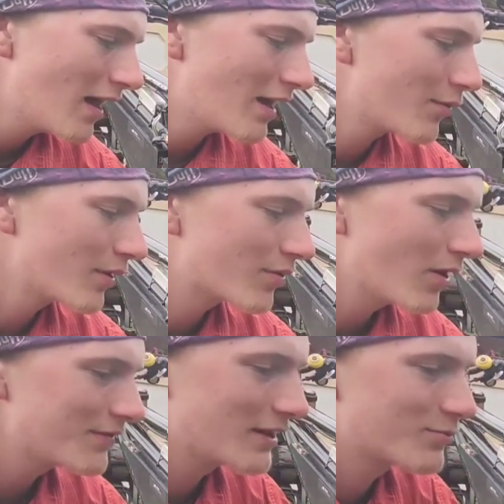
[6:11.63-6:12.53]
and we
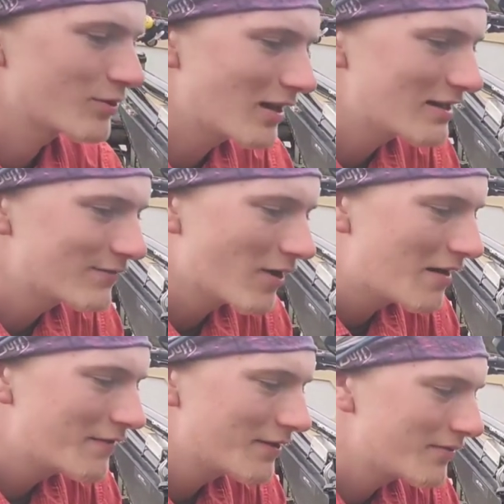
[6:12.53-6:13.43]
thought that would last
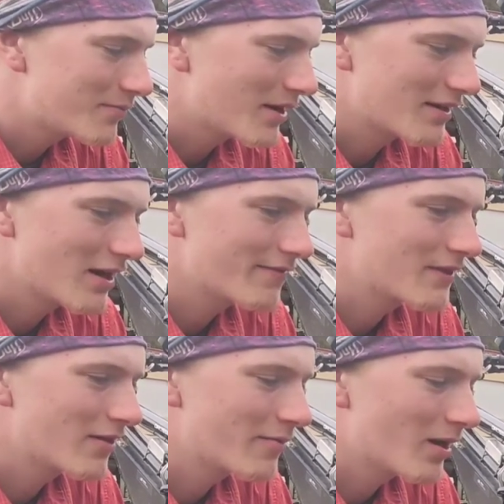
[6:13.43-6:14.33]
forever but
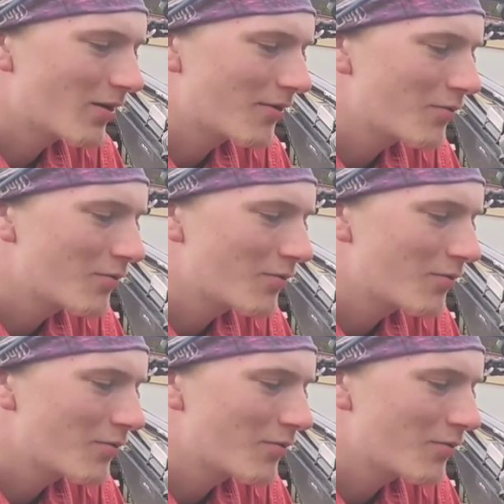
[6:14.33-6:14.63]
after about